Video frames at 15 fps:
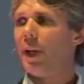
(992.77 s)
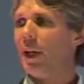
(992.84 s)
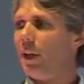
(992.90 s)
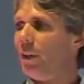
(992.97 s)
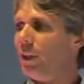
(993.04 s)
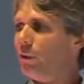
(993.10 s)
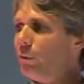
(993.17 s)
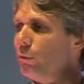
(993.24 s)

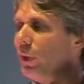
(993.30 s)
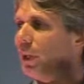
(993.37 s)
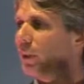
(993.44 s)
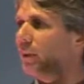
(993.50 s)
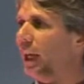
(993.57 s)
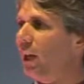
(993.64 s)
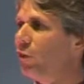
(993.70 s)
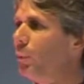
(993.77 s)
in this real
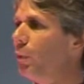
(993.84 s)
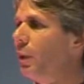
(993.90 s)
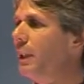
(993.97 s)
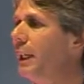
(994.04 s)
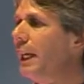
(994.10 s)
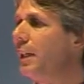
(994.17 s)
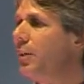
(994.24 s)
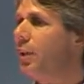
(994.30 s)
desperate
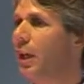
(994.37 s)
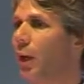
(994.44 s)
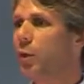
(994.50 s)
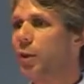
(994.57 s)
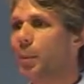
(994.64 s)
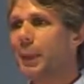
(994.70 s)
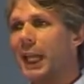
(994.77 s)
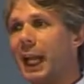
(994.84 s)
need to go
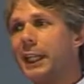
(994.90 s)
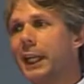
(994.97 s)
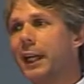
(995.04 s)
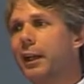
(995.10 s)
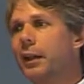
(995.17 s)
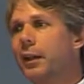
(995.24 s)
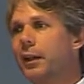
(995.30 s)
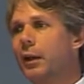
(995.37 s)
to planning
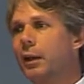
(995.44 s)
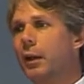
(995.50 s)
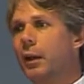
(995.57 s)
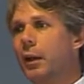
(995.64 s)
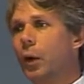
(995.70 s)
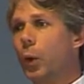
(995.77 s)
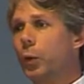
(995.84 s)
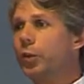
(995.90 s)

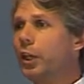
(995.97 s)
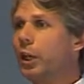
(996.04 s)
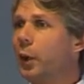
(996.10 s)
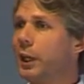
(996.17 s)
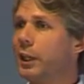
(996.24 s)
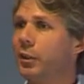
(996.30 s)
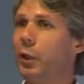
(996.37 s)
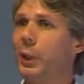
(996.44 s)
or to
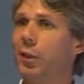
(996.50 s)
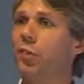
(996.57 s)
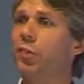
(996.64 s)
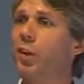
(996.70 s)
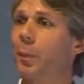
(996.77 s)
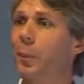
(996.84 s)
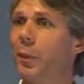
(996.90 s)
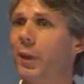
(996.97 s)
going and doing
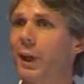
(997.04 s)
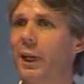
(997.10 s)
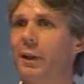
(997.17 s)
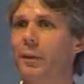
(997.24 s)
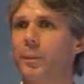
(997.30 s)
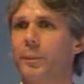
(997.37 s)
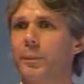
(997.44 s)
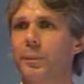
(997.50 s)
something,
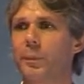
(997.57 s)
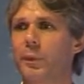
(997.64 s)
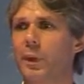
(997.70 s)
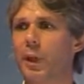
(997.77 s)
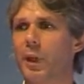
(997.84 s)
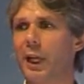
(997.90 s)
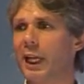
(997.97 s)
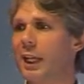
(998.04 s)

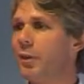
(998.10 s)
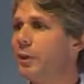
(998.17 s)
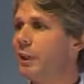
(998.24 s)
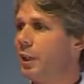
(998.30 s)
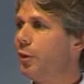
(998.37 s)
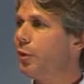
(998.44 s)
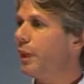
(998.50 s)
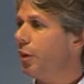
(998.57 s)
even
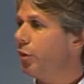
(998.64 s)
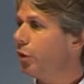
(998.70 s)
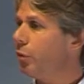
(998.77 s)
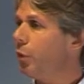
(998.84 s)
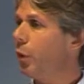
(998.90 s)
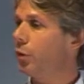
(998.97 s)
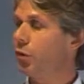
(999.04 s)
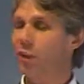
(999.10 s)
if that's the
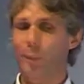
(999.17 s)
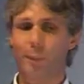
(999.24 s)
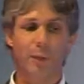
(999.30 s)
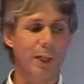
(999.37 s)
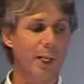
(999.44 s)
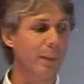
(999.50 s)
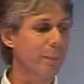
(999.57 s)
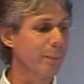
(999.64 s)
wrong
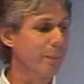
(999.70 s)
something.